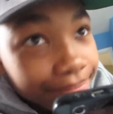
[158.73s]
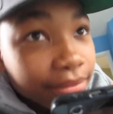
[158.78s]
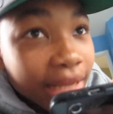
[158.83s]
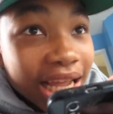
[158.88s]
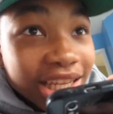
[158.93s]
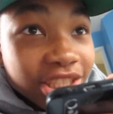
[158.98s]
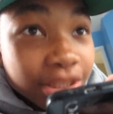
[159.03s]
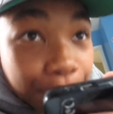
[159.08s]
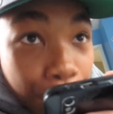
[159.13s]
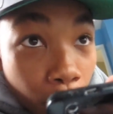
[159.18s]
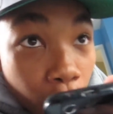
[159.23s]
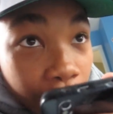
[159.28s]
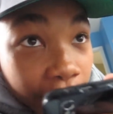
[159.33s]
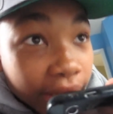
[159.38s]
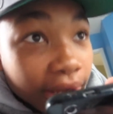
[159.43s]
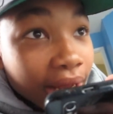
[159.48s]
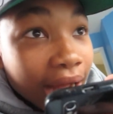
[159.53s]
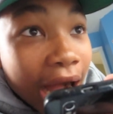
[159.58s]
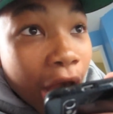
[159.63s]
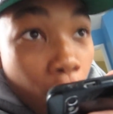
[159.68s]
I just bought it,
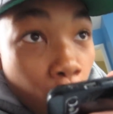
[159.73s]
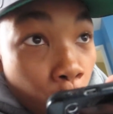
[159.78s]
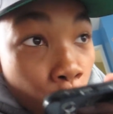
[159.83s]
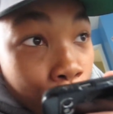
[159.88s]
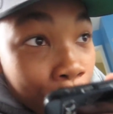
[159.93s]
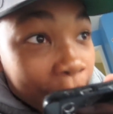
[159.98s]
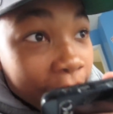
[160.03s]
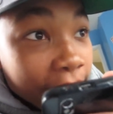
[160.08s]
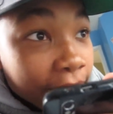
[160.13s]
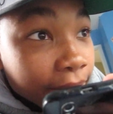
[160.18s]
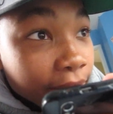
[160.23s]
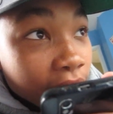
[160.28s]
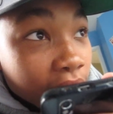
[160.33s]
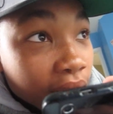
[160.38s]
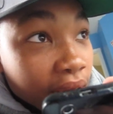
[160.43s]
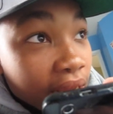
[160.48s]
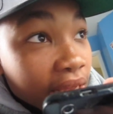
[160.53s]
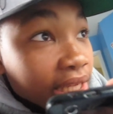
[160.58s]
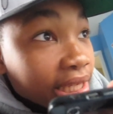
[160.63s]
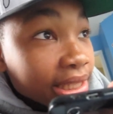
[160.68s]
I open it,
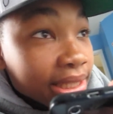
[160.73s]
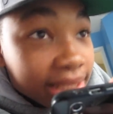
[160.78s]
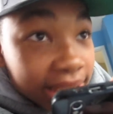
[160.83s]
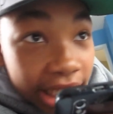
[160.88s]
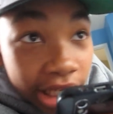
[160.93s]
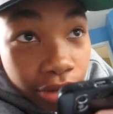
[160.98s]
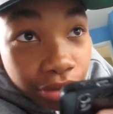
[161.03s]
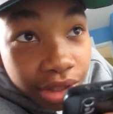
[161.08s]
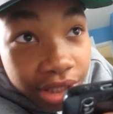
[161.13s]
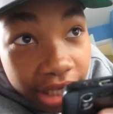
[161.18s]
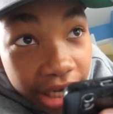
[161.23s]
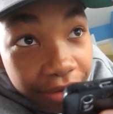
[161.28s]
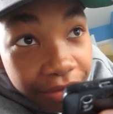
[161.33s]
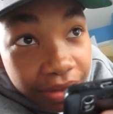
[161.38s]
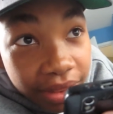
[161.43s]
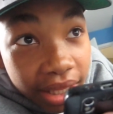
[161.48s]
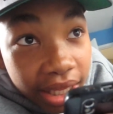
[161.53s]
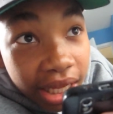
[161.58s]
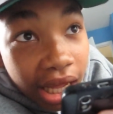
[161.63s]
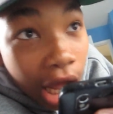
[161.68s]
it's sealed and
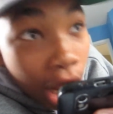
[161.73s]
everything.